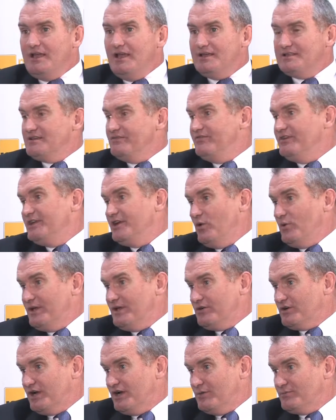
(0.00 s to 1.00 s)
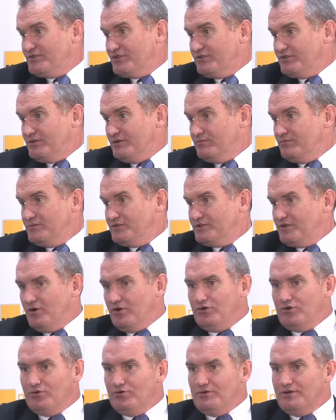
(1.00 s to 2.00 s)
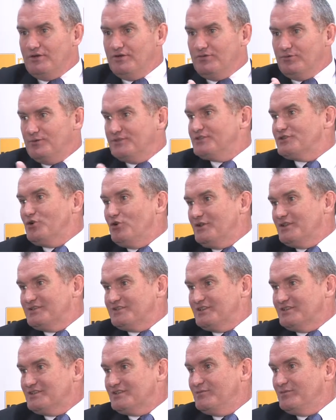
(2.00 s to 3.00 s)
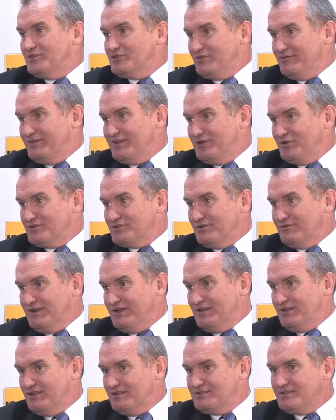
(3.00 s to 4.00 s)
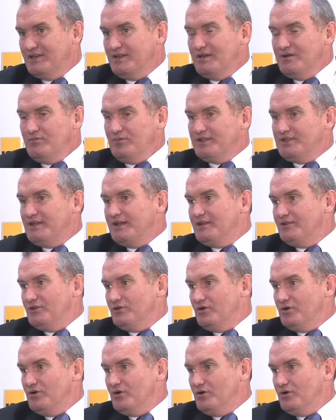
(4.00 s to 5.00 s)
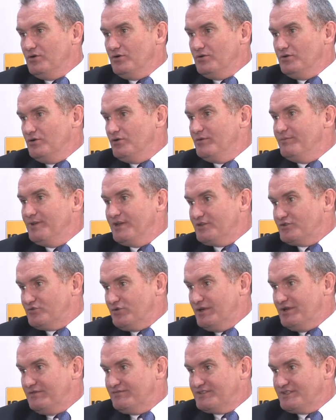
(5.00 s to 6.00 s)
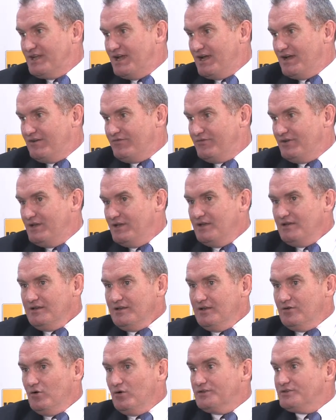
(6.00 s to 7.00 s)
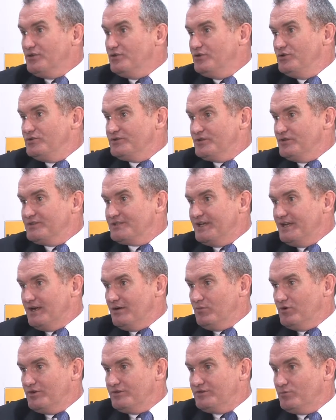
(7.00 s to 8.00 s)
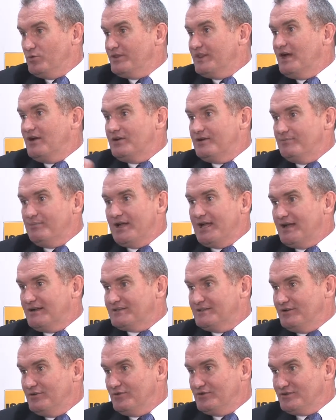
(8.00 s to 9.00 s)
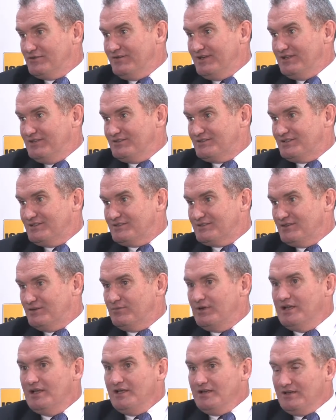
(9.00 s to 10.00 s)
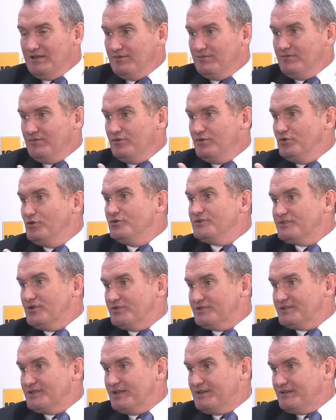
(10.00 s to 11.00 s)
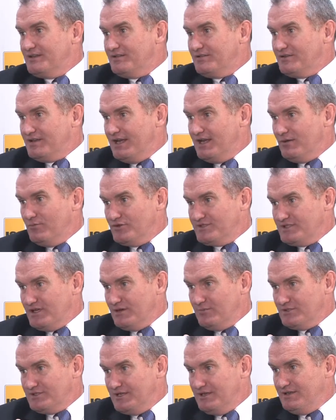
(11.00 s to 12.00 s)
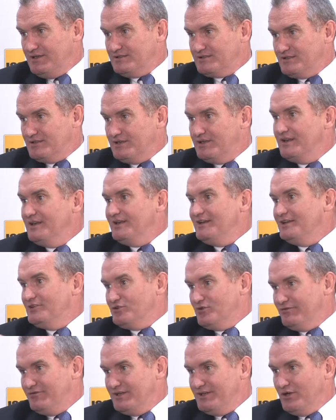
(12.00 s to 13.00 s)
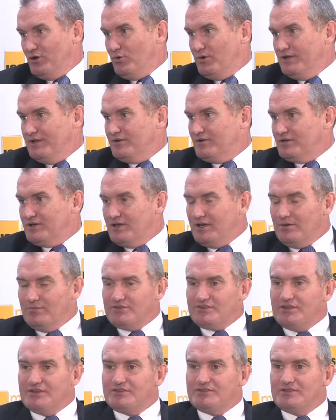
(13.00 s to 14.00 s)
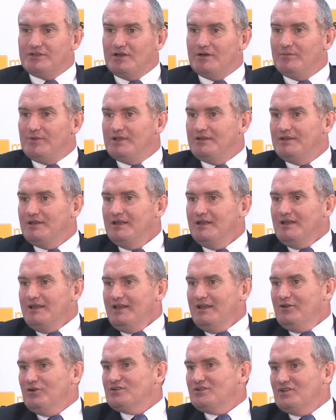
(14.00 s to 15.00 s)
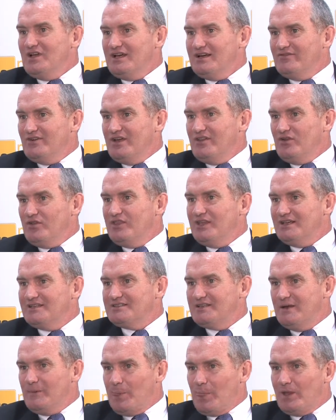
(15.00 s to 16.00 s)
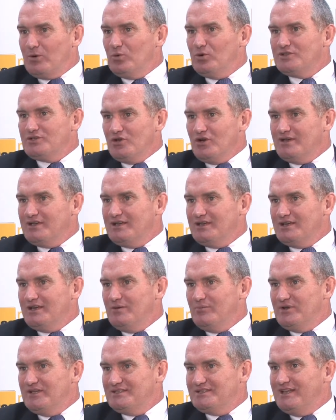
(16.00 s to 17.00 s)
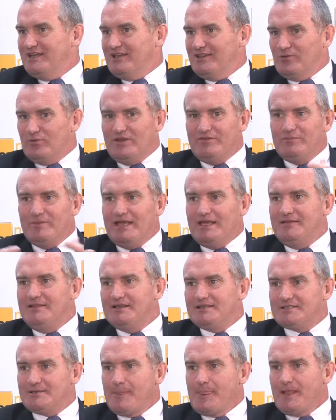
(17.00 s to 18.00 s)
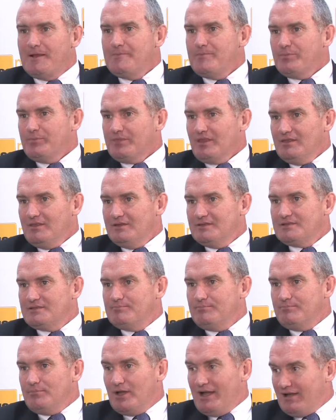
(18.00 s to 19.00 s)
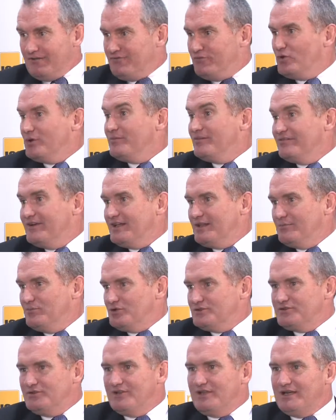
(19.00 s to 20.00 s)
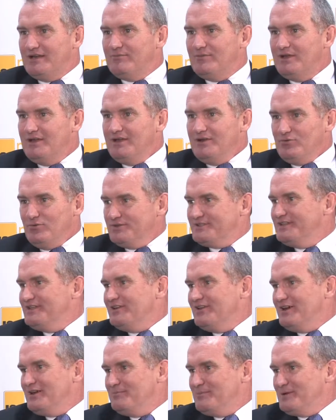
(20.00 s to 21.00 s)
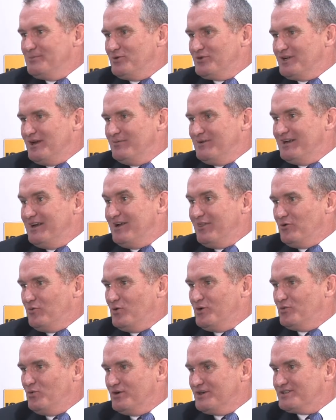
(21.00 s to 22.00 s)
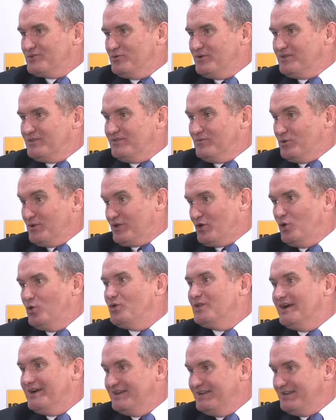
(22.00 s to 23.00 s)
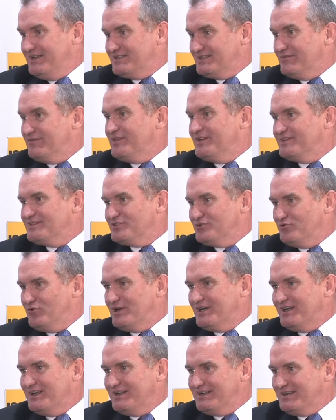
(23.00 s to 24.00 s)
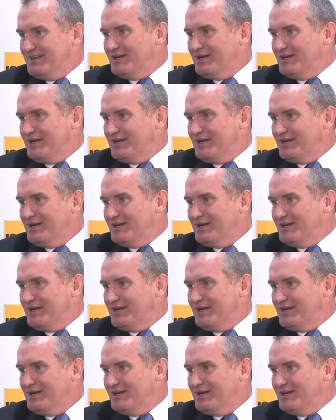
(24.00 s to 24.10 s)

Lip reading: as a video intercom system. So you install the system as your video surveillance, but then your administrative staff can also use those cameras without impacting your surveillance system, can use those cameras simultaneously as your video intercom system. And there's a lot of other things that we're talking to companies now that we've made this platform available to them. We're seeing a lot of people coming out of the woodworks with cool ideas of things to run on the